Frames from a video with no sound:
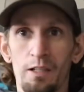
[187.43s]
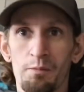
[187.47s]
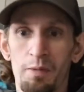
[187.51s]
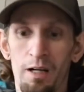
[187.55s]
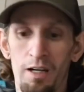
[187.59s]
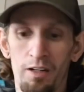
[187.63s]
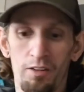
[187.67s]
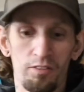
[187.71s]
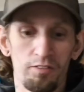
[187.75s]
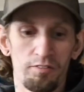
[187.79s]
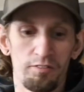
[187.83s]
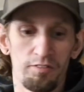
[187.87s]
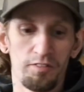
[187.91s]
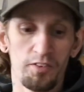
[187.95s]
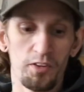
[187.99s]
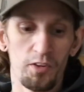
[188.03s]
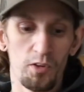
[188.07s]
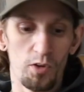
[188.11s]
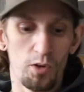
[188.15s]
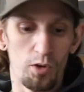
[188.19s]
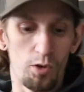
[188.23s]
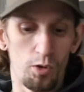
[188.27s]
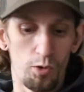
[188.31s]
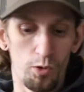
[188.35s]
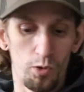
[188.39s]
out and feel
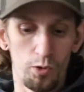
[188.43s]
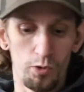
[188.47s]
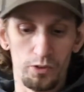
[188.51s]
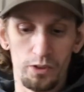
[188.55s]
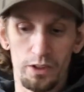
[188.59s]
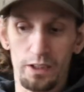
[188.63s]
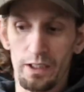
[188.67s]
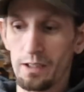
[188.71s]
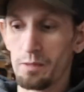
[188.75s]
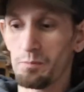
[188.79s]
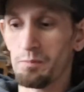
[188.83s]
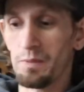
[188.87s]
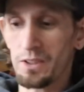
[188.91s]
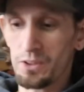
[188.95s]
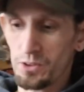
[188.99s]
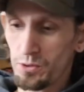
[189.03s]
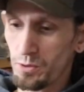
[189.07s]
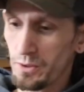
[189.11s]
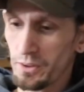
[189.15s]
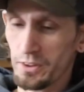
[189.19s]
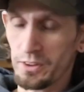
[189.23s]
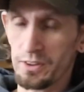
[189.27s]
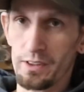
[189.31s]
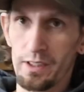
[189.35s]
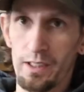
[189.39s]
the hold. You gotta mess
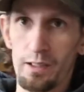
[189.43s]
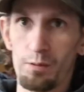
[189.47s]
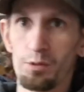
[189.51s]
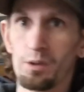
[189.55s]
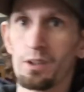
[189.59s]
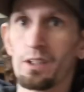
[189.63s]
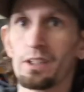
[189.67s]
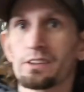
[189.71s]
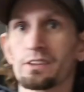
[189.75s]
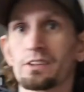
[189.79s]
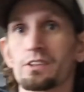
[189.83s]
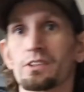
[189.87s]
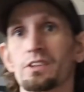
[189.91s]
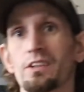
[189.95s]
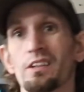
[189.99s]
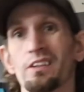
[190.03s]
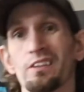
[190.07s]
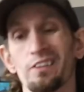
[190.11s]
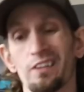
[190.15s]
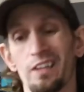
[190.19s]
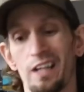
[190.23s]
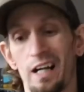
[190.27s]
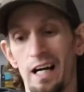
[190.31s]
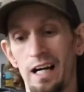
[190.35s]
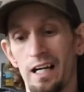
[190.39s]
with your stabilizers a
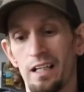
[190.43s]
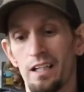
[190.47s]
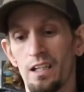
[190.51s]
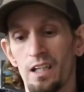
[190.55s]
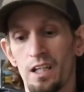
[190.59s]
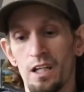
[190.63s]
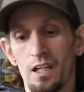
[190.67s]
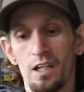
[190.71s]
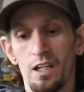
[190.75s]
lot.